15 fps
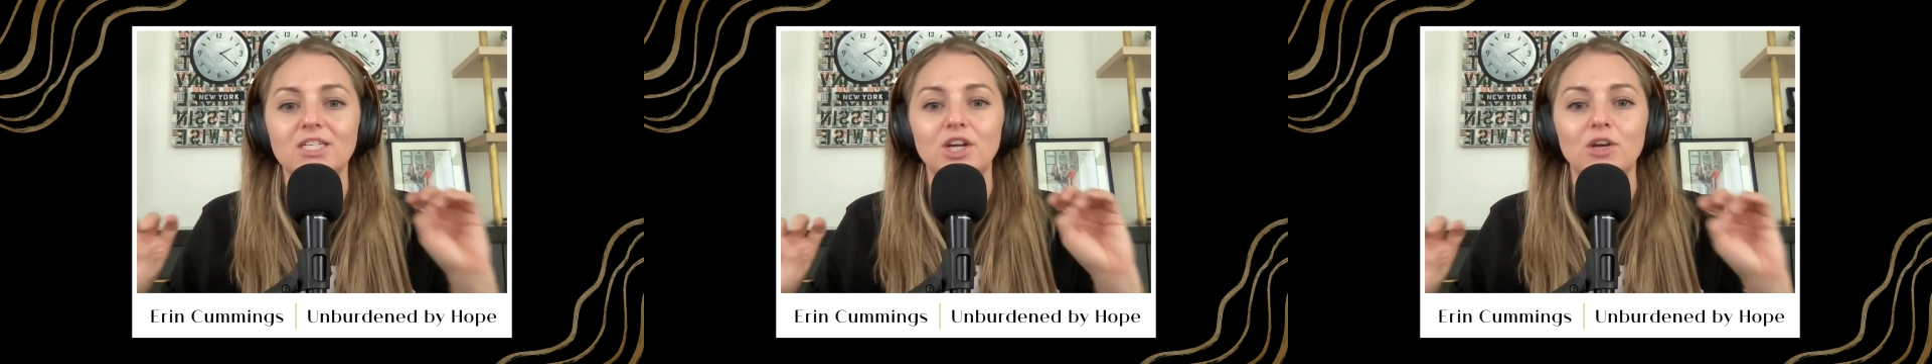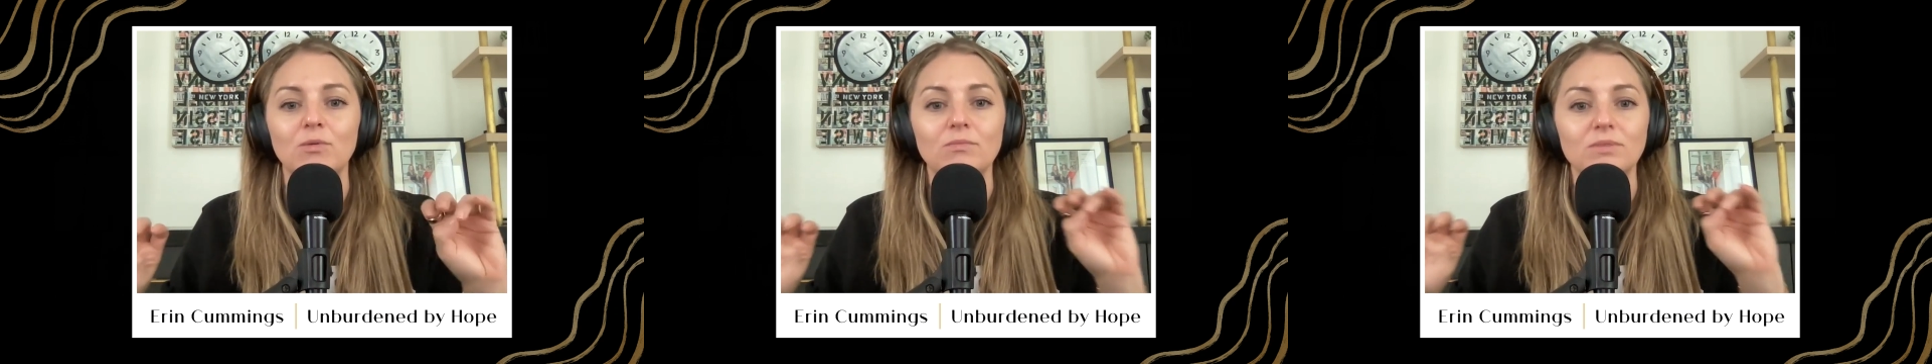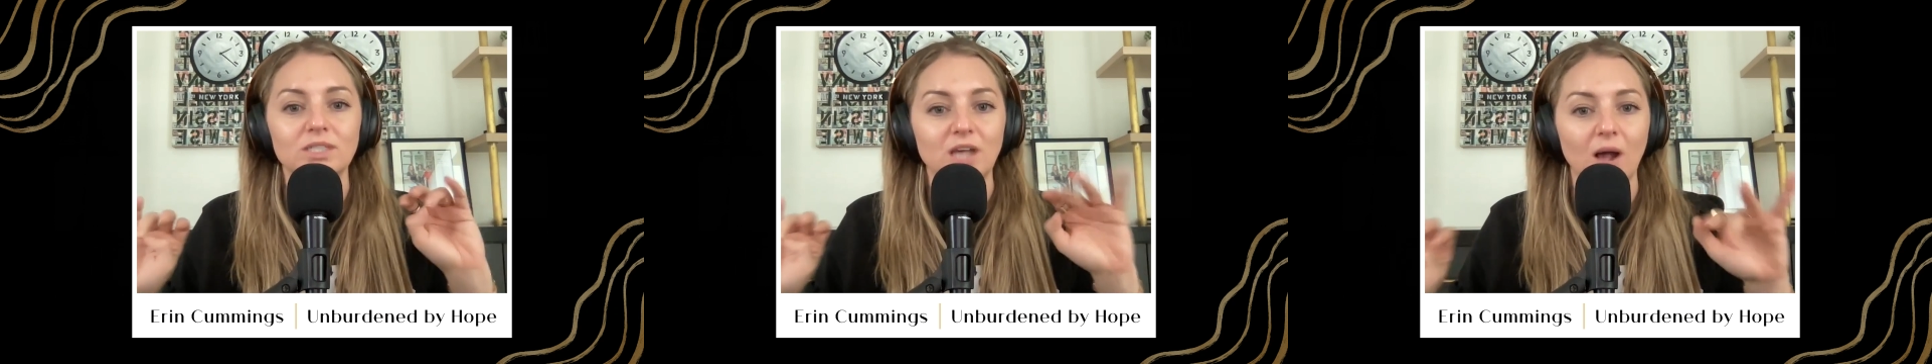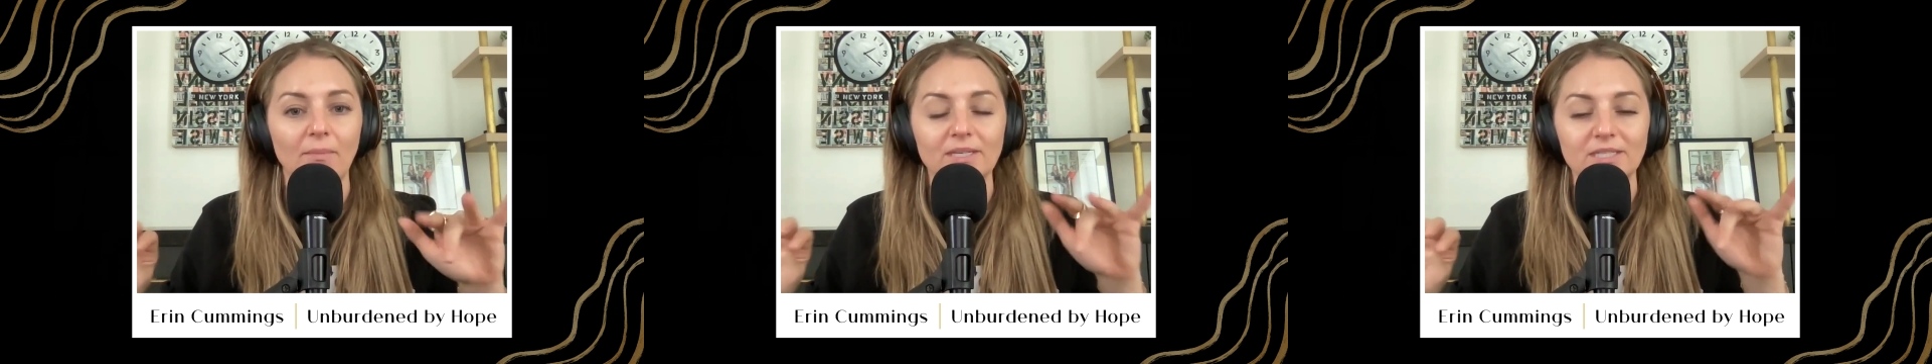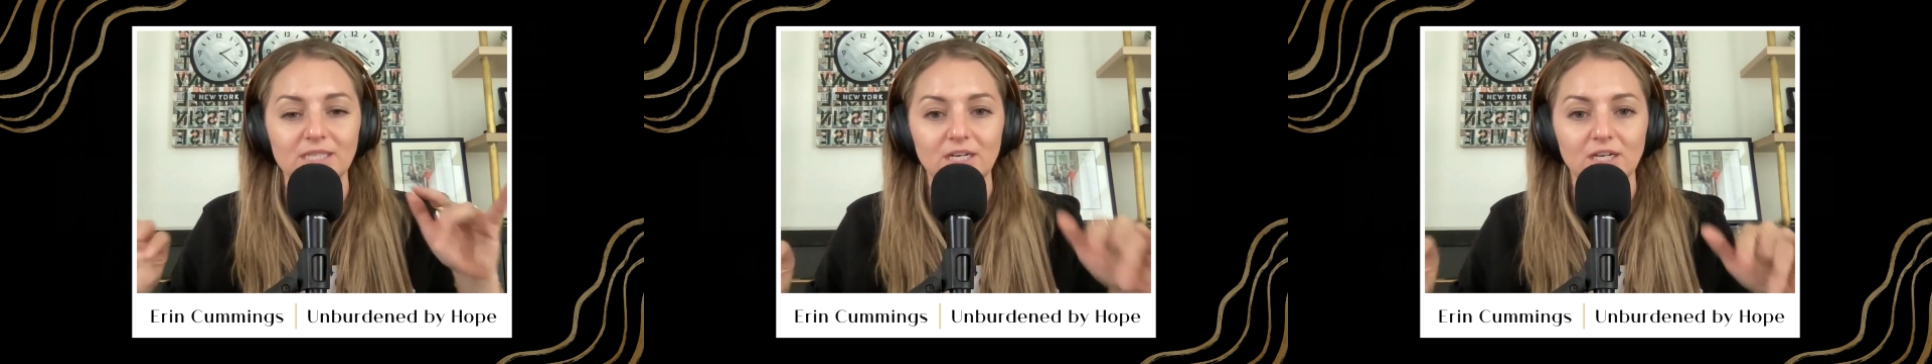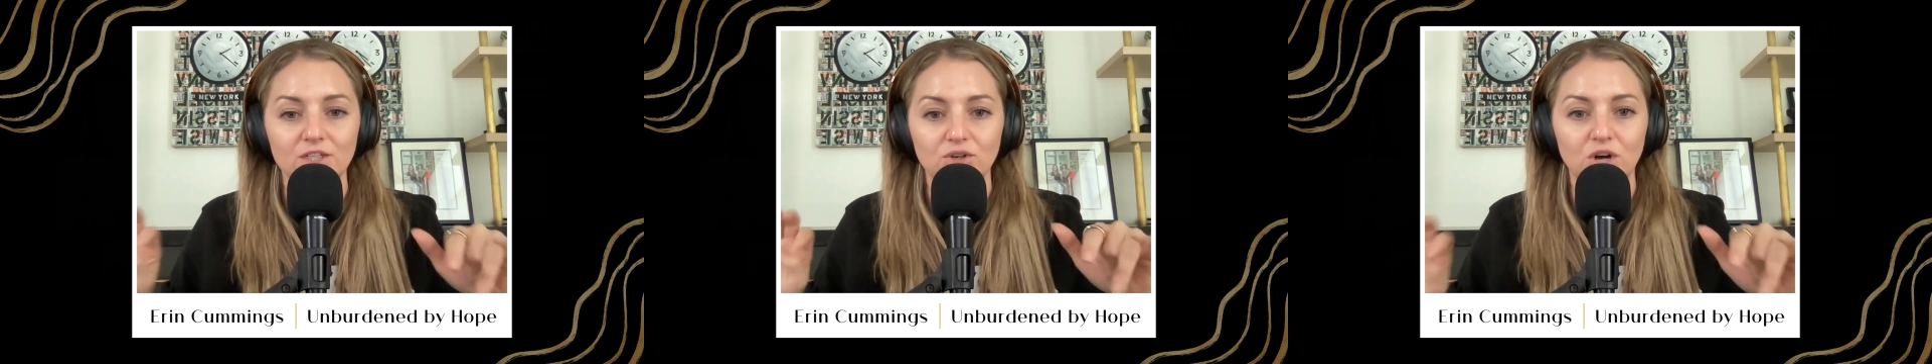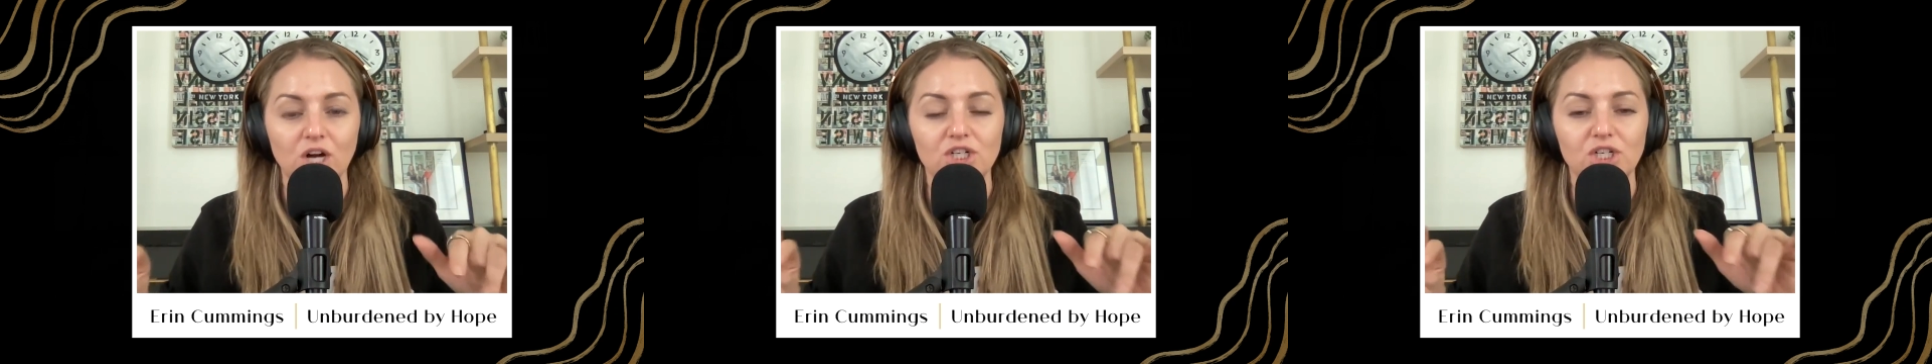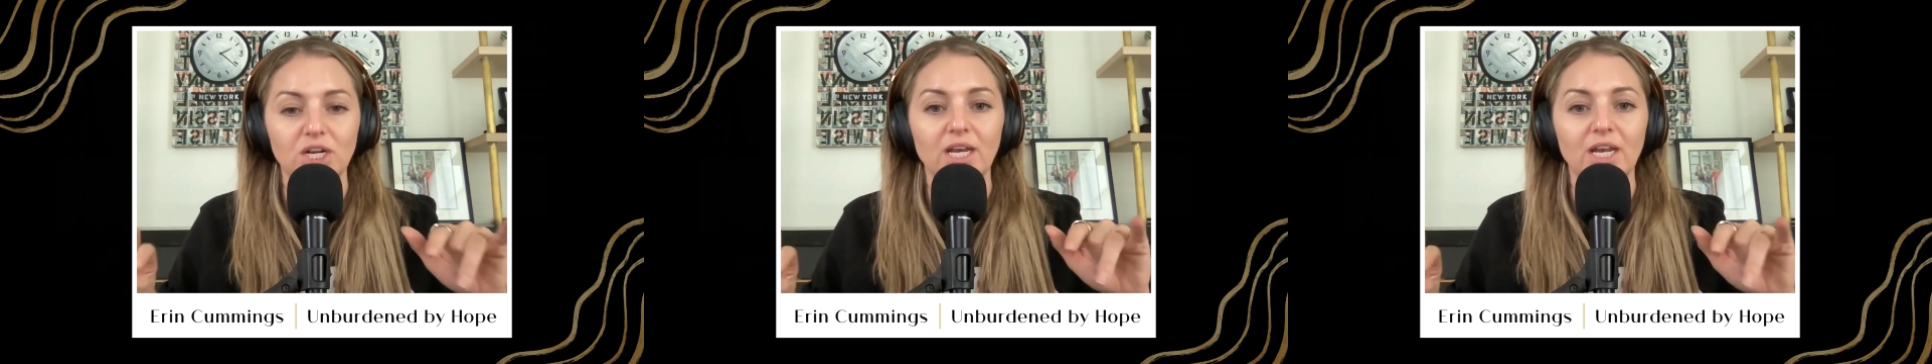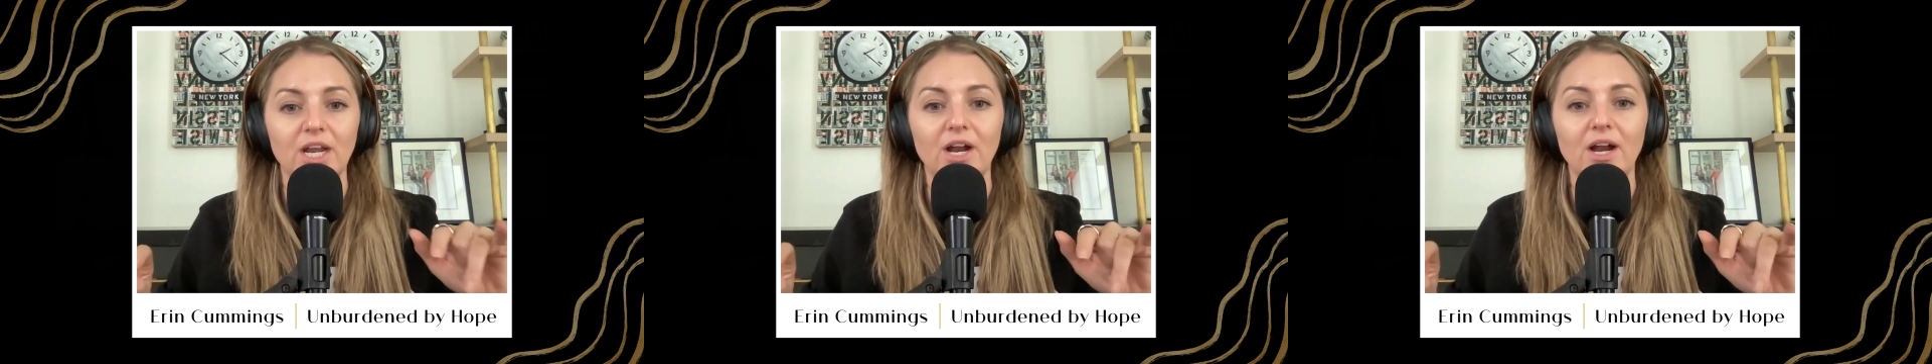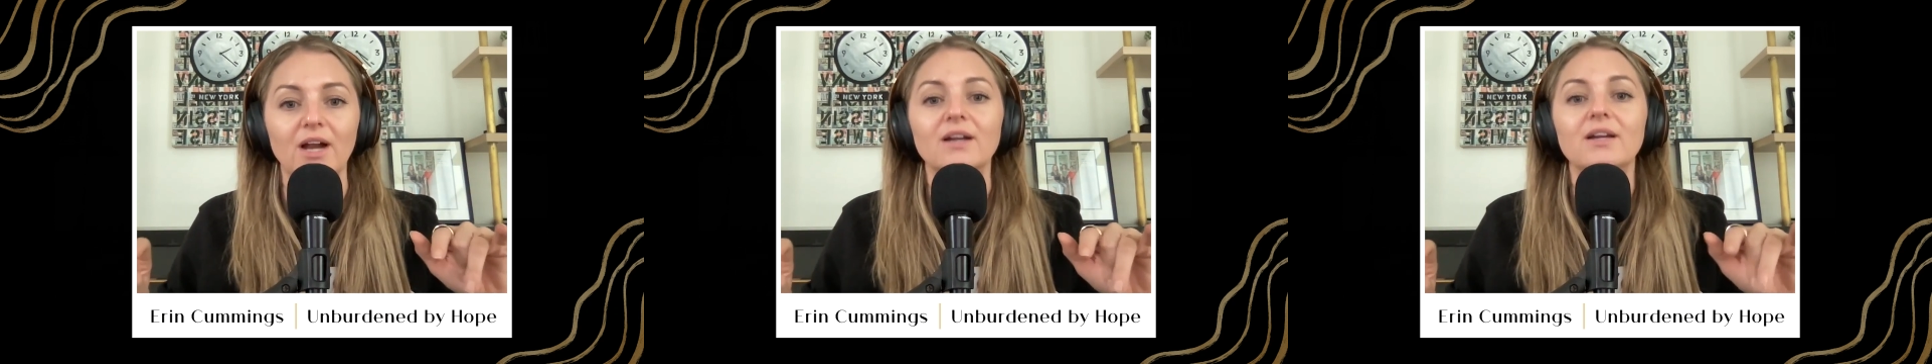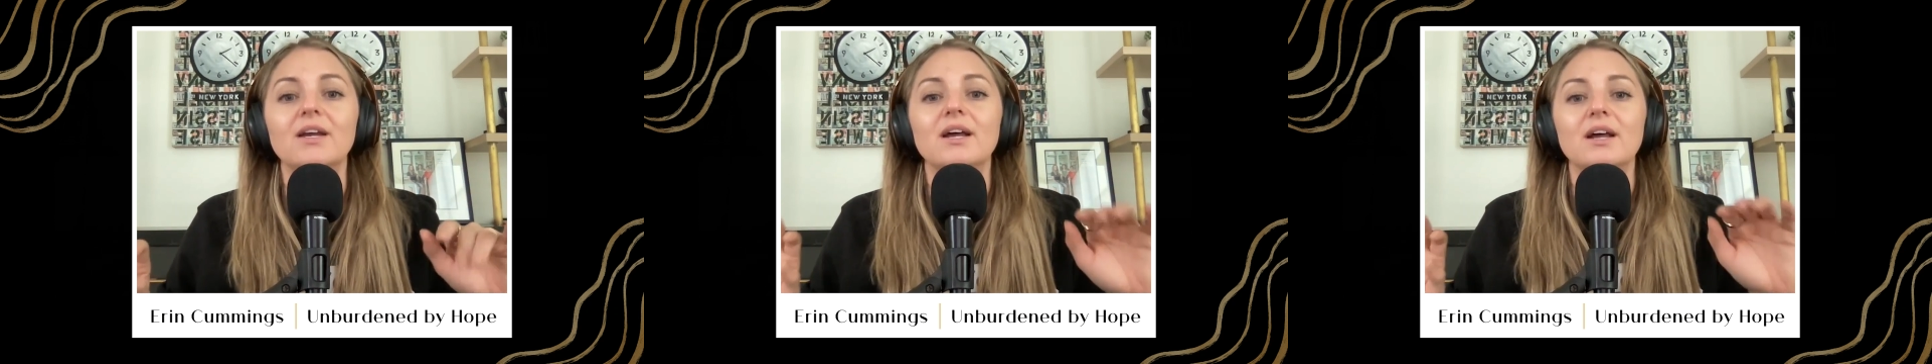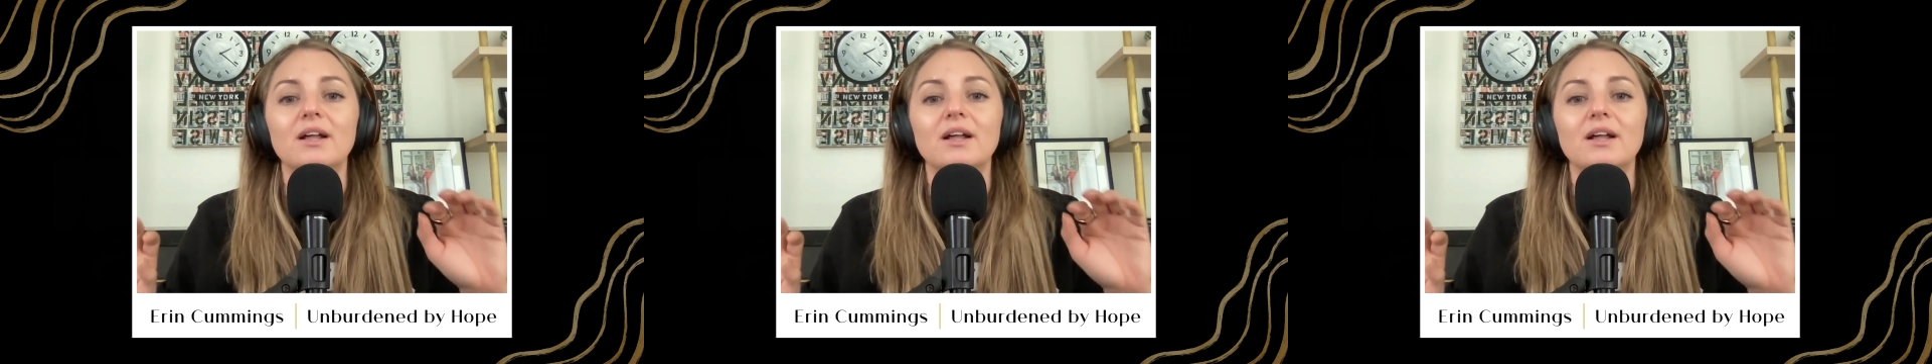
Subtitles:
doom, zombies, and destruction here.